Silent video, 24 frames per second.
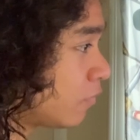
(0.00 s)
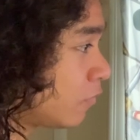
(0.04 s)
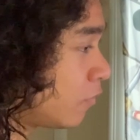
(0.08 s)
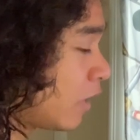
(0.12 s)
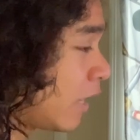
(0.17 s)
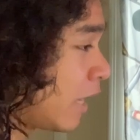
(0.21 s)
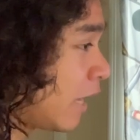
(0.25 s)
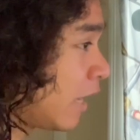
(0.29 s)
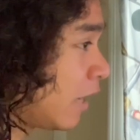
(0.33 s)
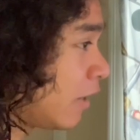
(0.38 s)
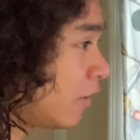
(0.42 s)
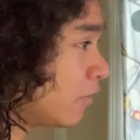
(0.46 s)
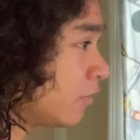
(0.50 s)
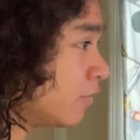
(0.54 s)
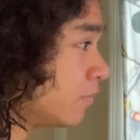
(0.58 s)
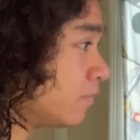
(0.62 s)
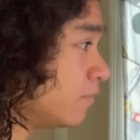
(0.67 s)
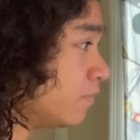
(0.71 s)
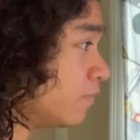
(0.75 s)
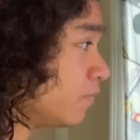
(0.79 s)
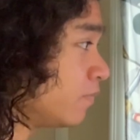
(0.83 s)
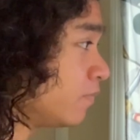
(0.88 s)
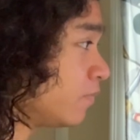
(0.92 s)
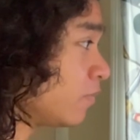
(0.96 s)
Wow.
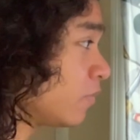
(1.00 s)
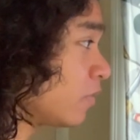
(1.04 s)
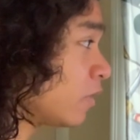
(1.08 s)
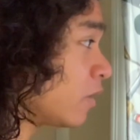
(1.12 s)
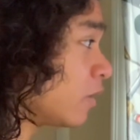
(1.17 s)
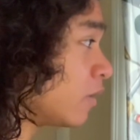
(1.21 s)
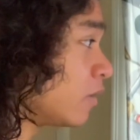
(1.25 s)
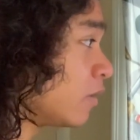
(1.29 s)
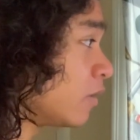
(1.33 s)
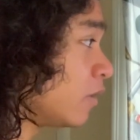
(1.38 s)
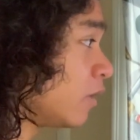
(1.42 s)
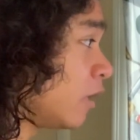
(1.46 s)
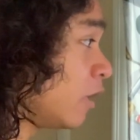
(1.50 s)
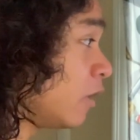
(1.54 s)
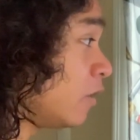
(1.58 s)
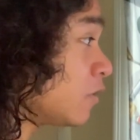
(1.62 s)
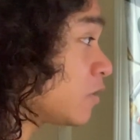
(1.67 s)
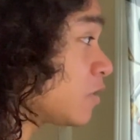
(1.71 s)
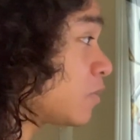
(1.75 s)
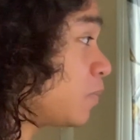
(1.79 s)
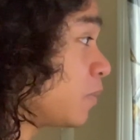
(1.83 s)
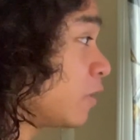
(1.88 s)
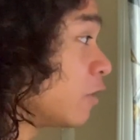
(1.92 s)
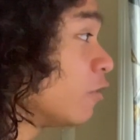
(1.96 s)
It
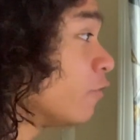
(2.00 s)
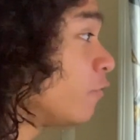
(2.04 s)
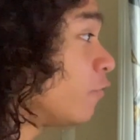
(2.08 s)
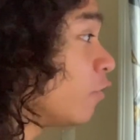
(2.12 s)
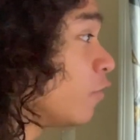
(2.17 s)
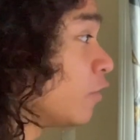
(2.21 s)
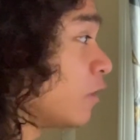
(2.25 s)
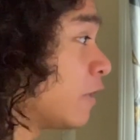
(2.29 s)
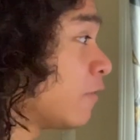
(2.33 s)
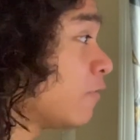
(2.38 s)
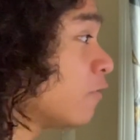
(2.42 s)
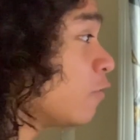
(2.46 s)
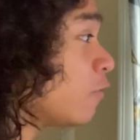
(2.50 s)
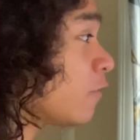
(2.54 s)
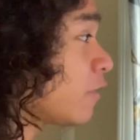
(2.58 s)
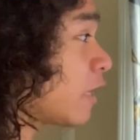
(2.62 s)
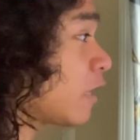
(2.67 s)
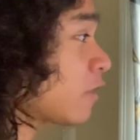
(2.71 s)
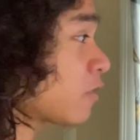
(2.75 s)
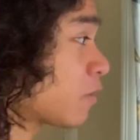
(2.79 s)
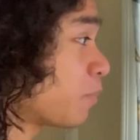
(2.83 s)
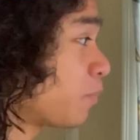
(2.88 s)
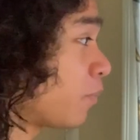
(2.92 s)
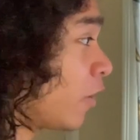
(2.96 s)
looks beautiful, even
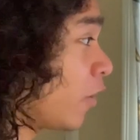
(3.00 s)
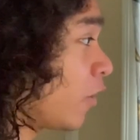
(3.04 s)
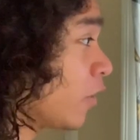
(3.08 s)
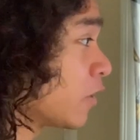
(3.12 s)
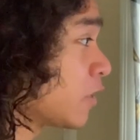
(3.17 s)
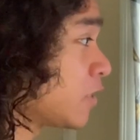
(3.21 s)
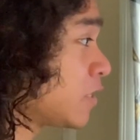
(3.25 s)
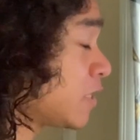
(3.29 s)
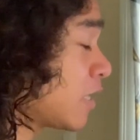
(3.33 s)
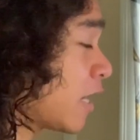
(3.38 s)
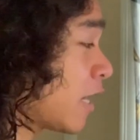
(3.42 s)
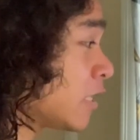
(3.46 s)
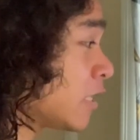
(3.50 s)
without the parts.